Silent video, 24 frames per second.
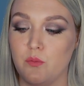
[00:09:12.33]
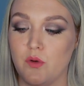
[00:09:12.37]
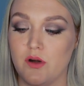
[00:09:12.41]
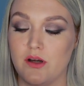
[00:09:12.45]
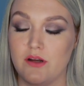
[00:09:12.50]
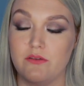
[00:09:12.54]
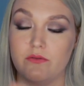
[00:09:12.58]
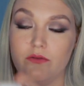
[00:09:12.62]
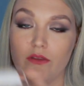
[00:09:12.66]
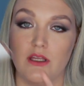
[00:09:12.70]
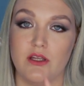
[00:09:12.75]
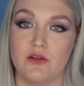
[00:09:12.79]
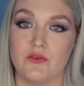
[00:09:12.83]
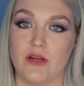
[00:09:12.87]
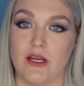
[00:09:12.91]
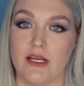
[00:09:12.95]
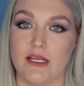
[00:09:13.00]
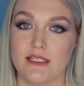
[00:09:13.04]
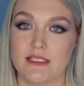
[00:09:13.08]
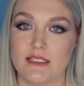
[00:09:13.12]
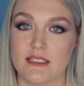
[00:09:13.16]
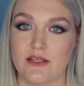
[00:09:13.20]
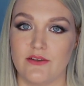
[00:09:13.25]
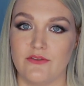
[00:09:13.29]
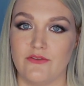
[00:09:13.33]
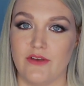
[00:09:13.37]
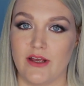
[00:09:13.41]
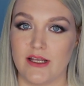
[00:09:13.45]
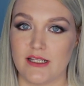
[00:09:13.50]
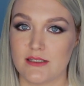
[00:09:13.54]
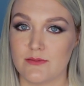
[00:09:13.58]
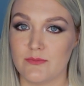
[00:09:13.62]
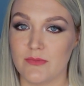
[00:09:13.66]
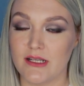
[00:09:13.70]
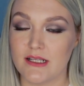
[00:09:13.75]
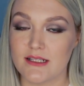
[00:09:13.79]
one of the greatest
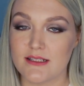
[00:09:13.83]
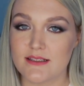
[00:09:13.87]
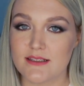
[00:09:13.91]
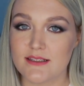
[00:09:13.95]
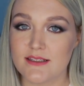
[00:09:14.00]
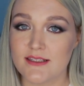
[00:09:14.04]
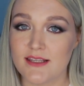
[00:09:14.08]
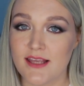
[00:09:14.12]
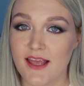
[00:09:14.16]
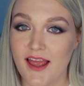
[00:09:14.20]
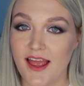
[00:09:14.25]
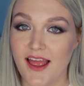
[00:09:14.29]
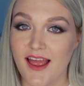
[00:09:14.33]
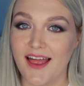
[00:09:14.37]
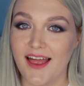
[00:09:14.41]
investments